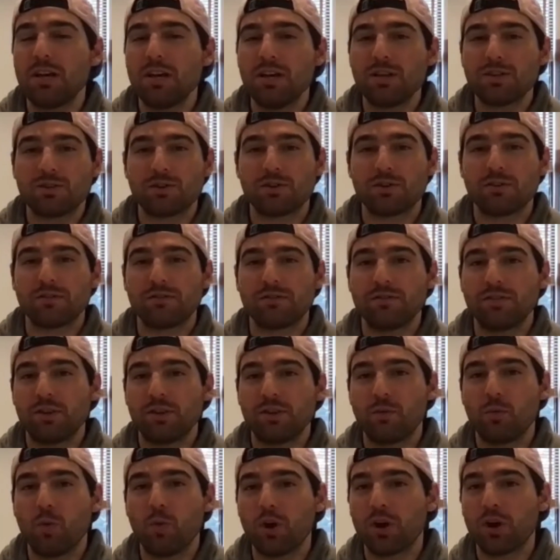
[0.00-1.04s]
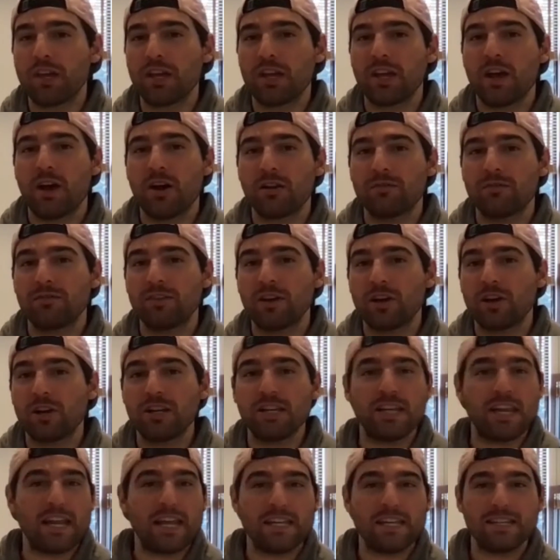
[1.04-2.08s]
sort of, working on very
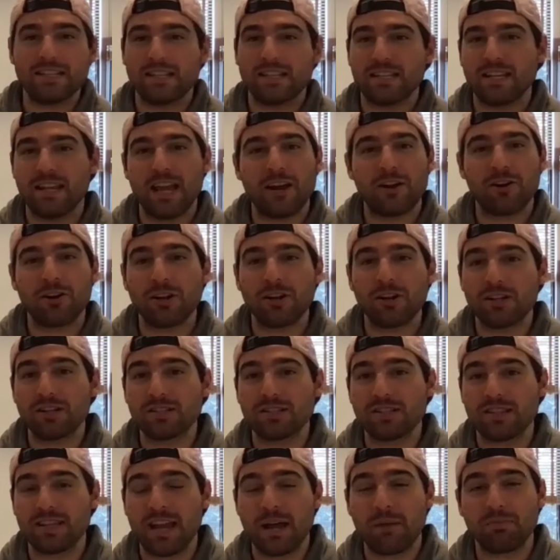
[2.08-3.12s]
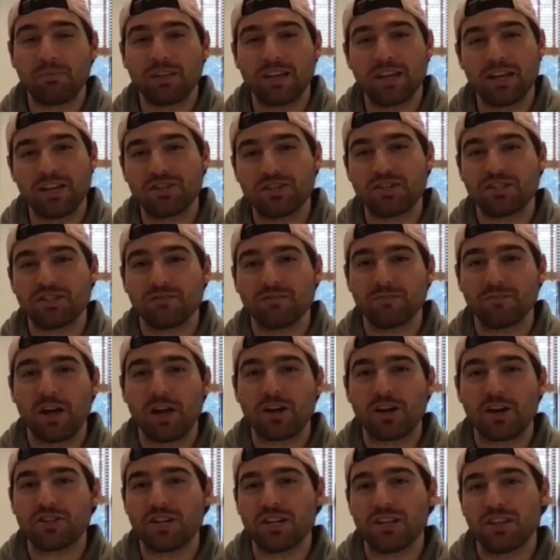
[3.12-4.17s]
nascent areas and applications of
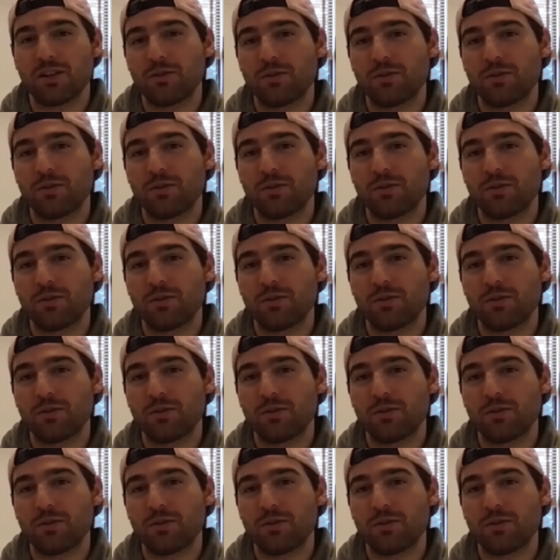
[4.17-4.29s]
blockchain.